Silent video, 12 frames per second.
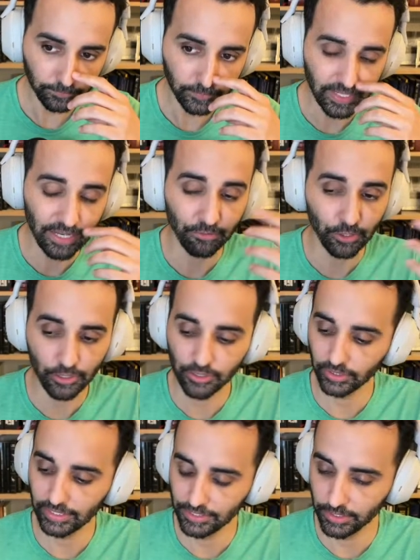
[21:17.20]
If you
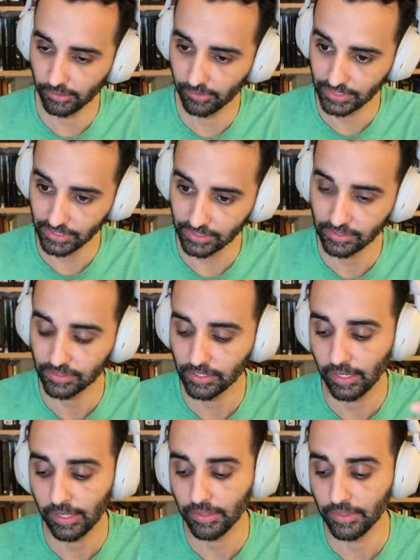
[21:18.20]
use a legendary resistance,
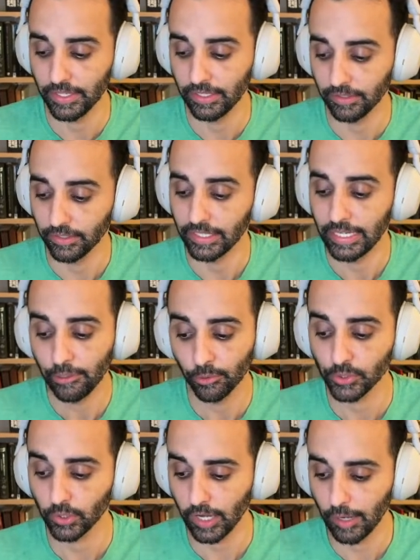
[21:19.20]
then the
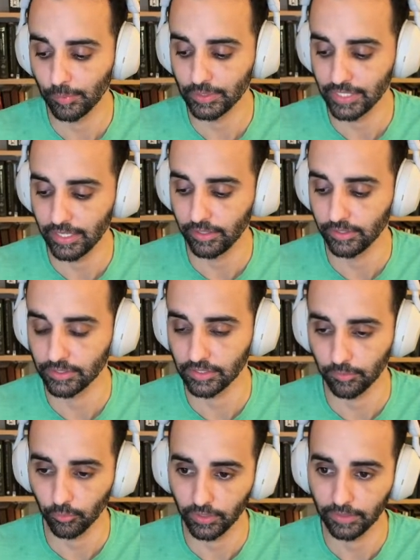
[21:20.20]
heroes are compensated in
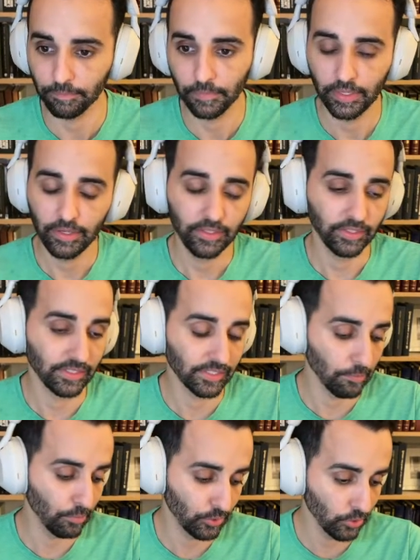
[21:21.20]
some way. They
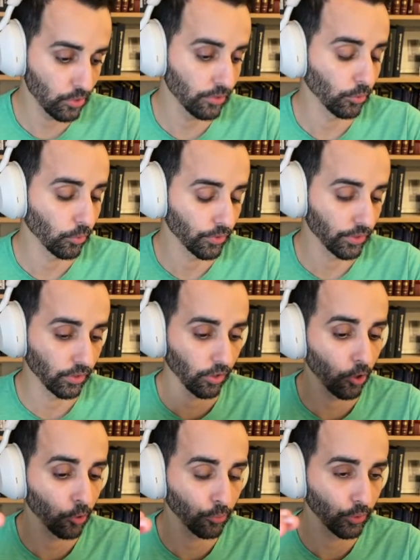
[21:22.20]
skip a turn, or their
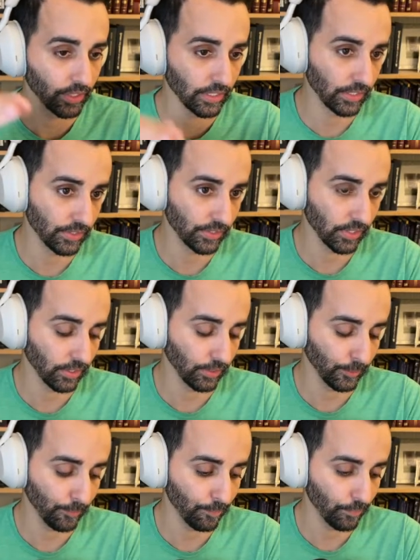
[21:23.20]
armor is
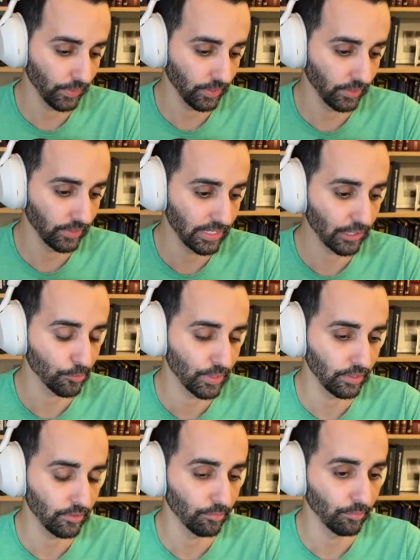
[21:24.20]

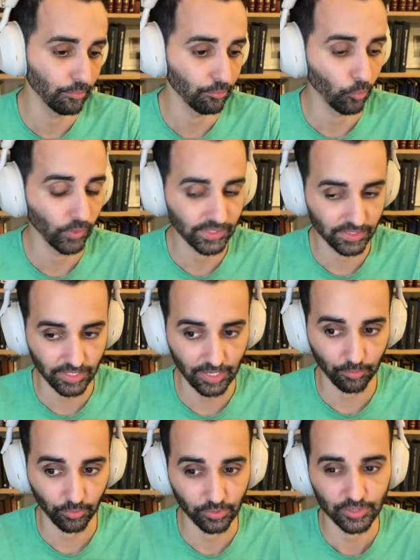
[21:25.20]
decremented one
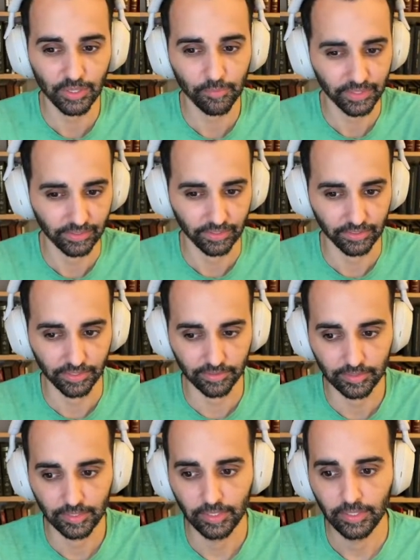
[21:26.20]
step, or something like that.